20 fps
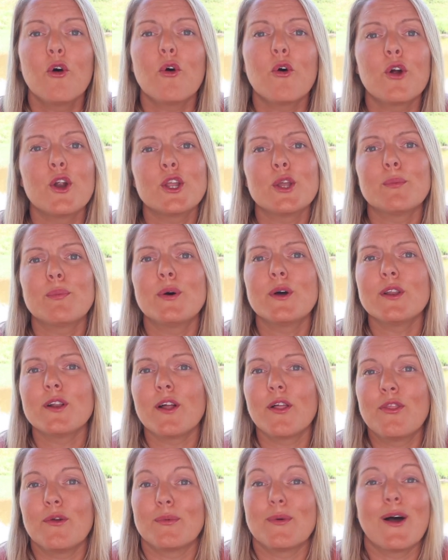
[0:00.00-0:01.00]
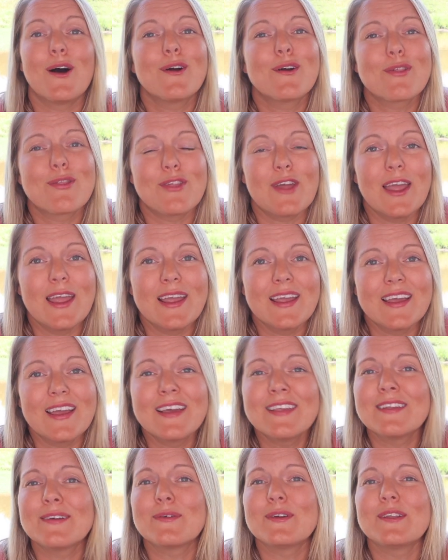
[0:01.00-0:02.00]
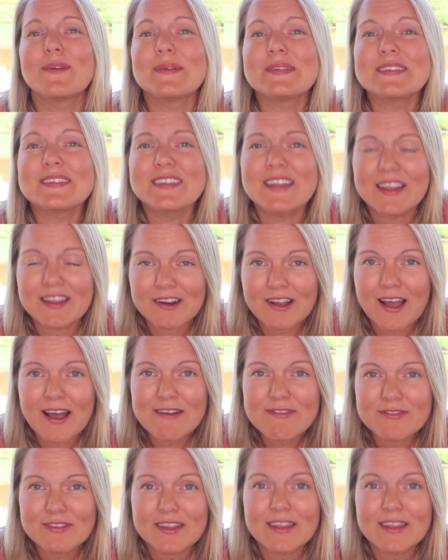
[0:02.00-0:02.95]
or you put it on the wrong thing and then when you went to take it off,